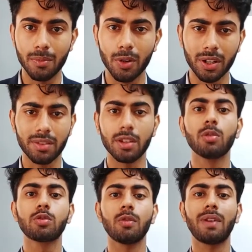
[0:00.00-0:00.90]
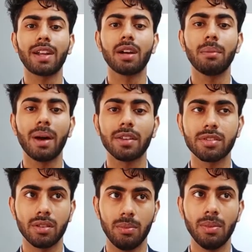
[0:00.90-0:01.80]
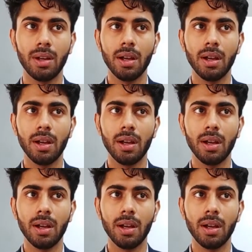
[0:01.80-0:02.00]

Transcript: What is the use of adding a bias term?